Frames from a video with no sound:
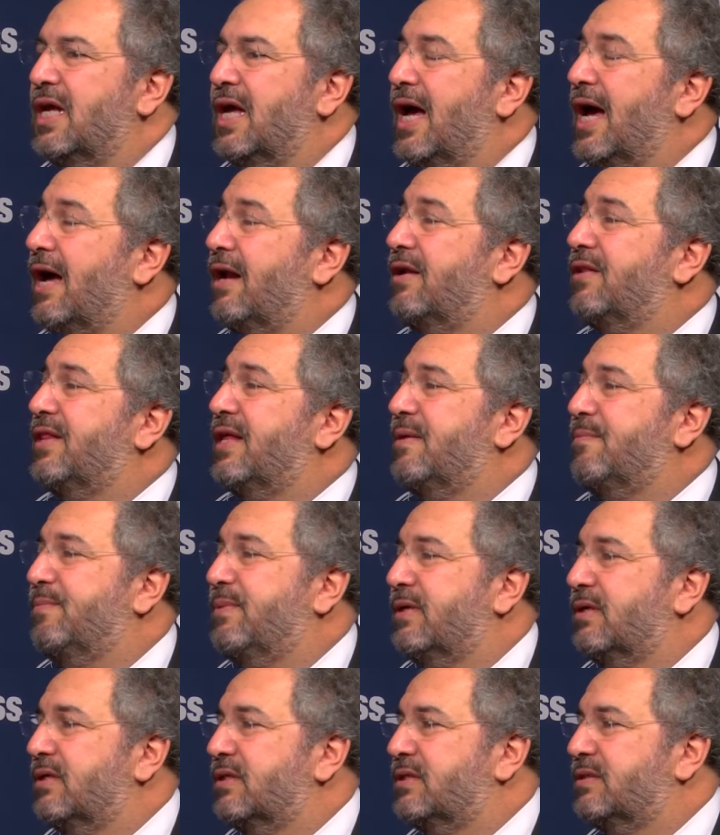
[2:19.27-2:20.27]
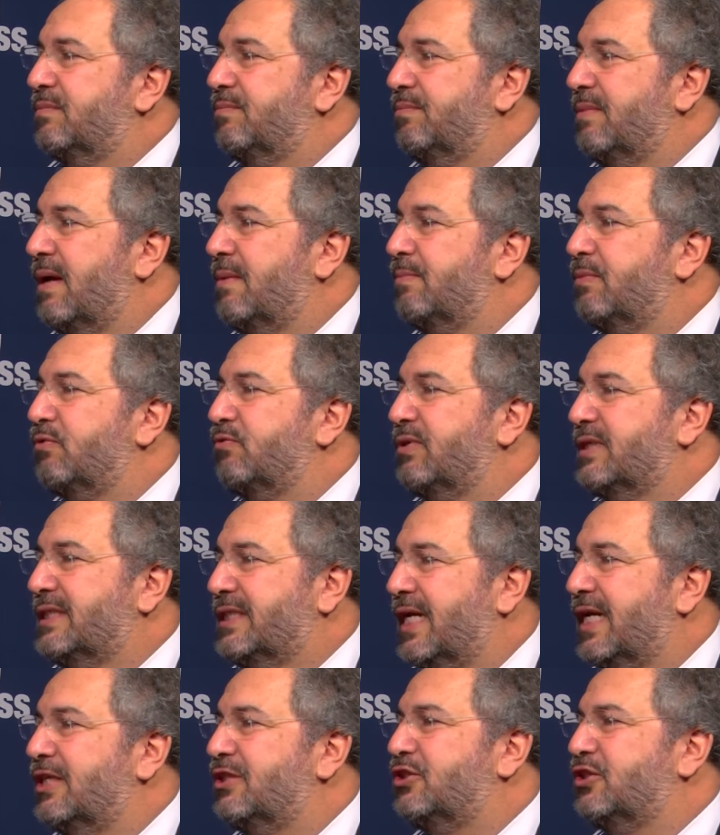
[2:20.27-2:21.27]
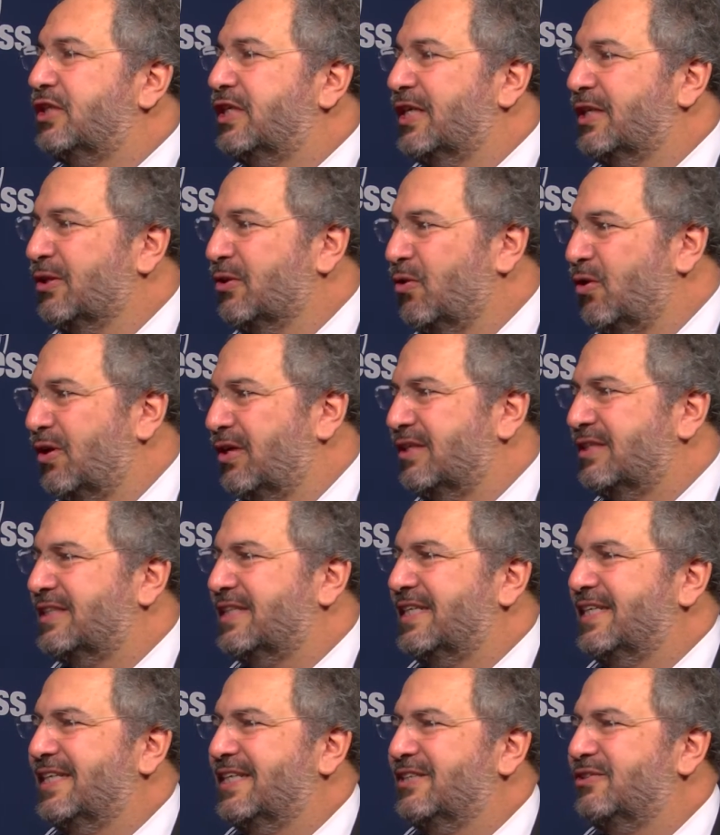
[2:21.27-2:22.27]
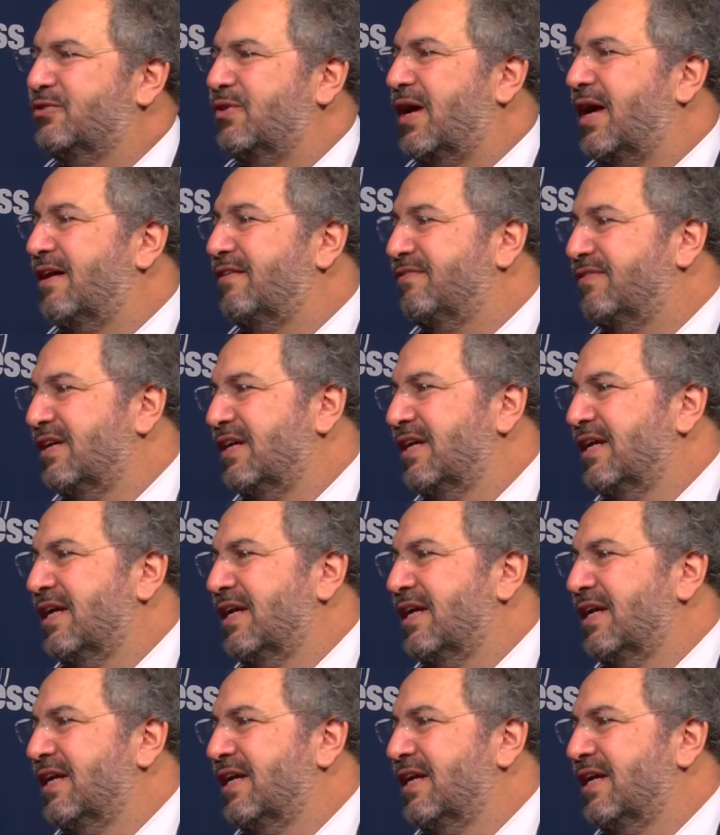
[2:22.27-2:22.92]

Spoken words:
How do they build member retention and loyalty and drive